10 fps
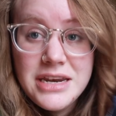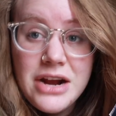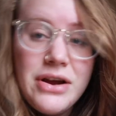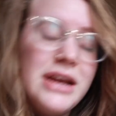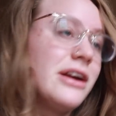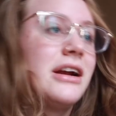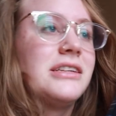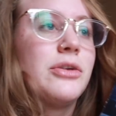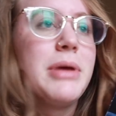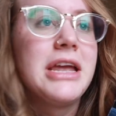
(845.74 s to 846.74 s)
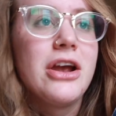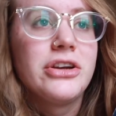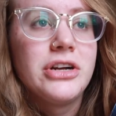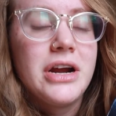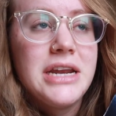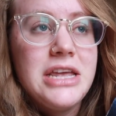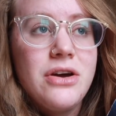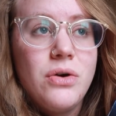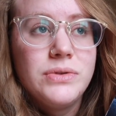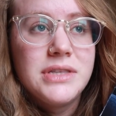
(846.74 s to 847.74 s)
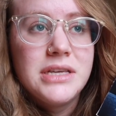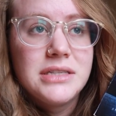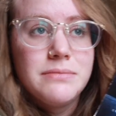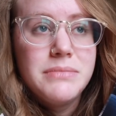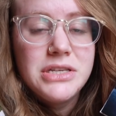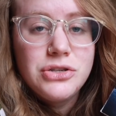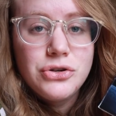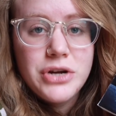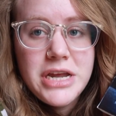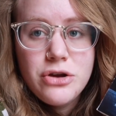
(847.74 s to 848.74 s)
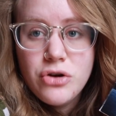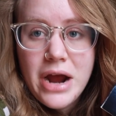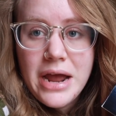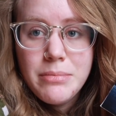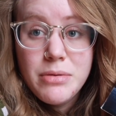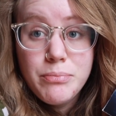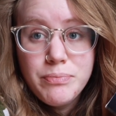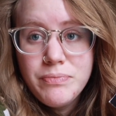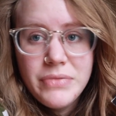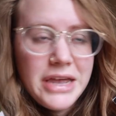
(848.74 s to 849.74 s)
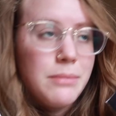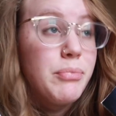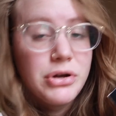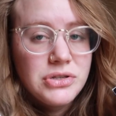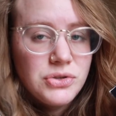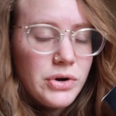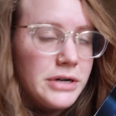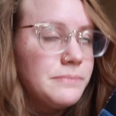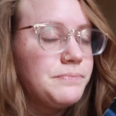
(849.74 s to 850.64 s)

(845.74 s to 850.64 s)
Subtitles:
narrator is our main character, and he owns this mystery crime, like, bookstore.